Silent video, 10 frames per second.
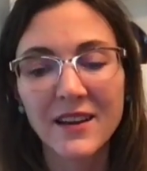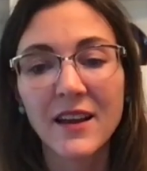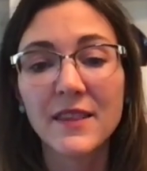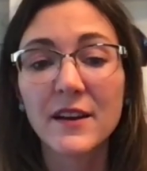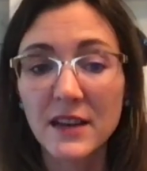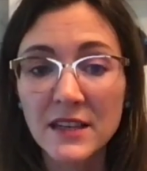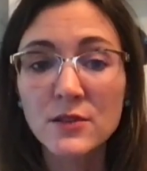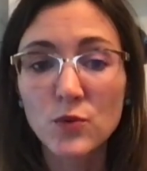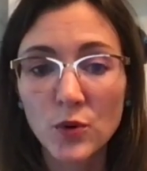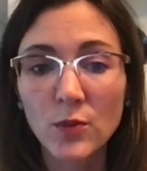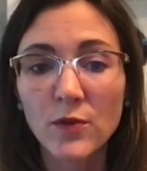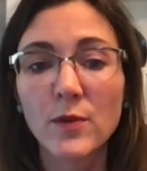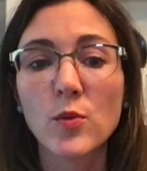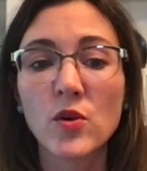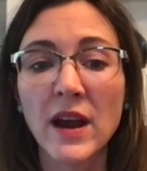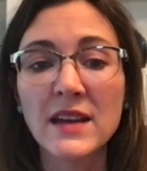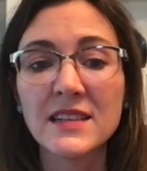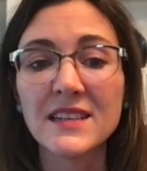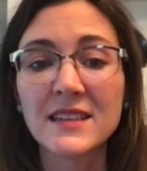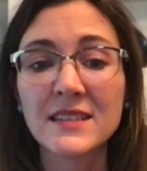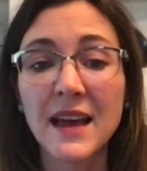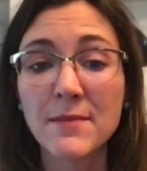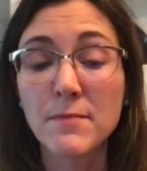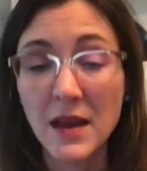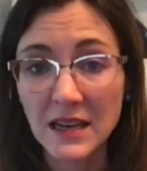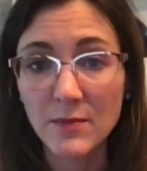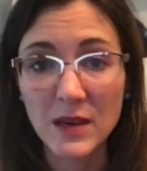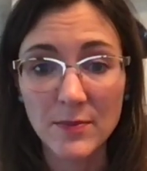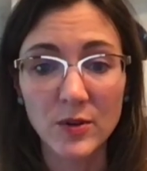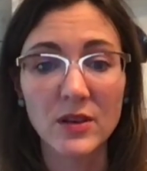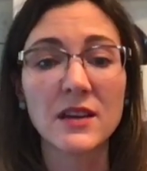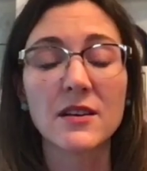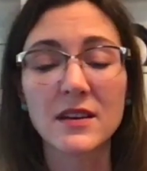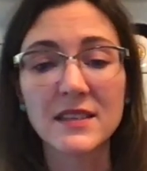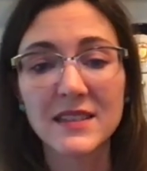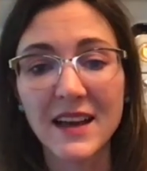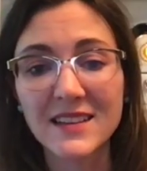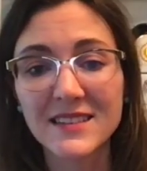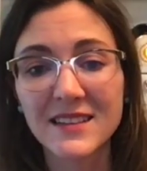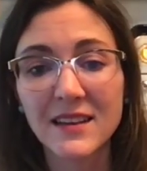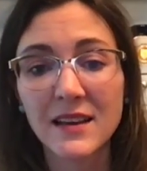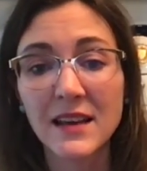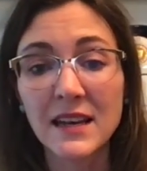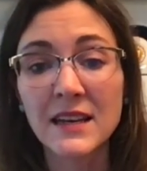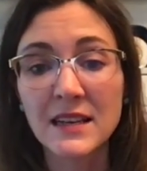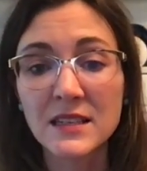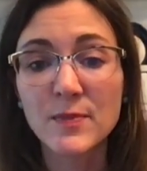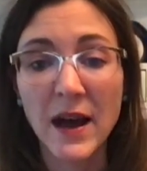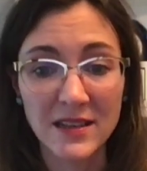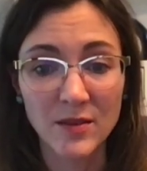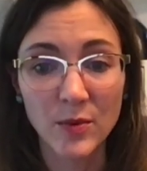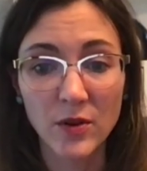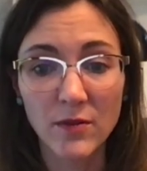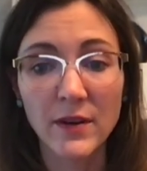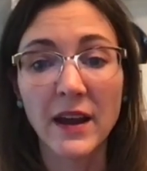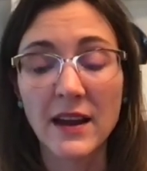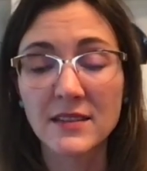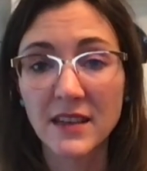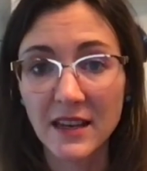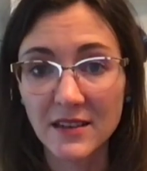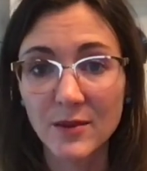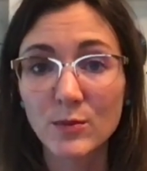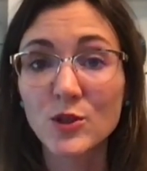There is room for more ideas and many people here, he says. It is possible for God's kingdom to